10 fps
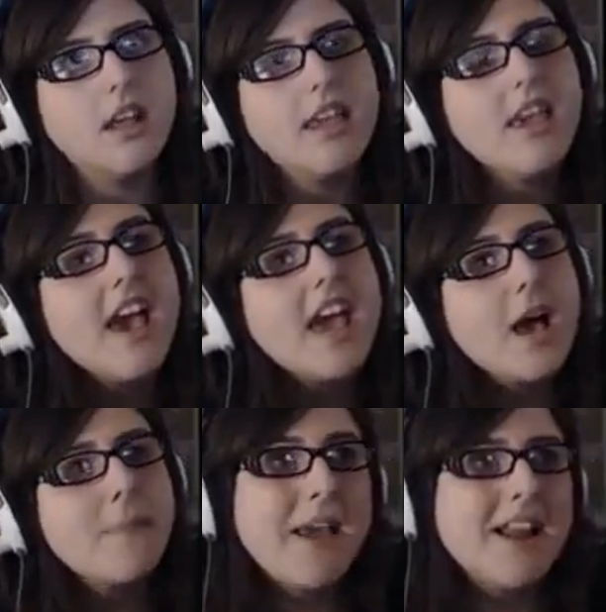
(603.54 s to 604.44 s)
Yay,
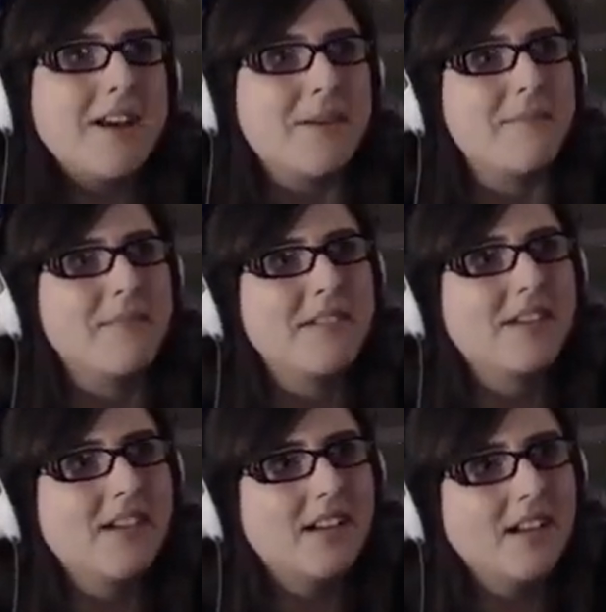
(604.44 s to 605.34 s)
I beat him!
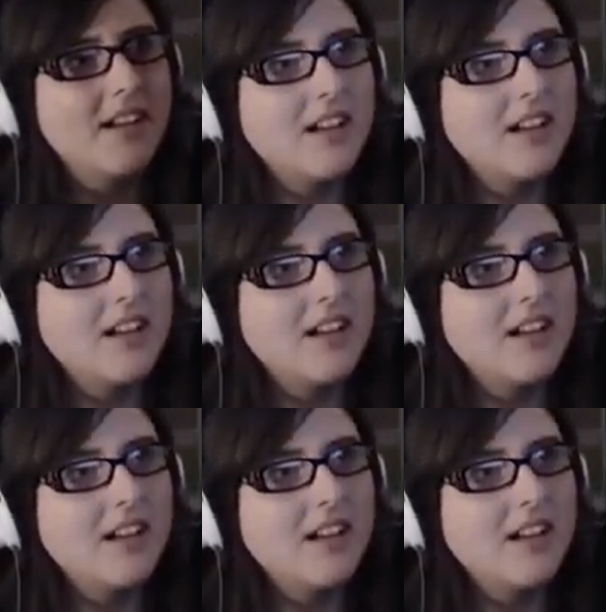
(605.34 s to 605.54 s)
Way,